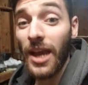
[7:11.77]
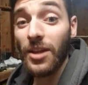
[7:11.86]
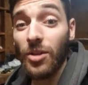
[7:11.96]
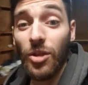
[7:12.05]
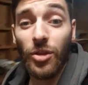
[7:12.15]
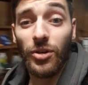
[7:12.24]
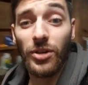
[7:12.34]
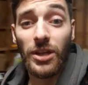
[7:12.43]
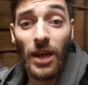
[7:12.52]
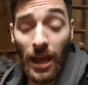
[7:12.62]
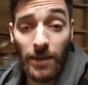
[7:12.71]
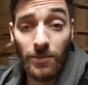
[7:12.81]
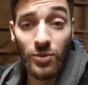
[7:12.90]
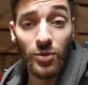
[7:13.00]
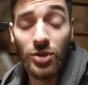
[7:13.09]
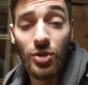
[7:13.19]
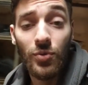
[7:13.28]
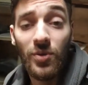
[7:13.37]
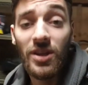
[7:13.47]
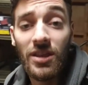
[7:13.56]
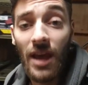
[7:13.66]
and 30 amps, which is
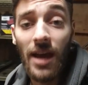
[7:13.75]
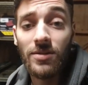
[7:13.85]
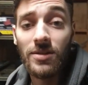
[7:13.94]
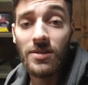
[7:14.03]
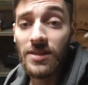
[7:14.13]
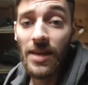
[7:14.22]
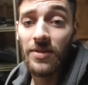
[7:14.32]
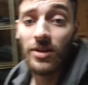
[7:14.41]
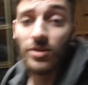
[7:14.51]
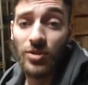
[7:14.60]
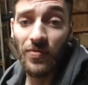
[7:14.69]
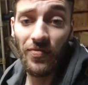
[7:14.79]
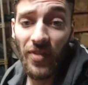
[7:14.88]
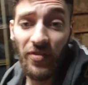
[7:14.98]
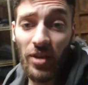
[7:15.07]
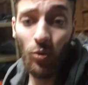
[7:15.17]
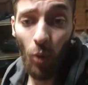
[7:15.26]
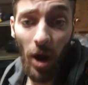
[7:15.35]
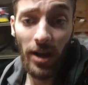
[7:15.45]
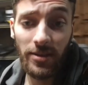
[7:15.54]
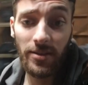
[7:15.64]
3,750
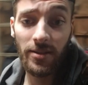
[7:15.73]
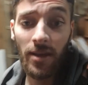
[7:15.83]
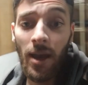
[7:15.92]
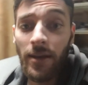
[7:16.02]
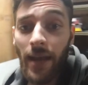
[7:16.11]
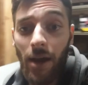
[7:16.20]
watts.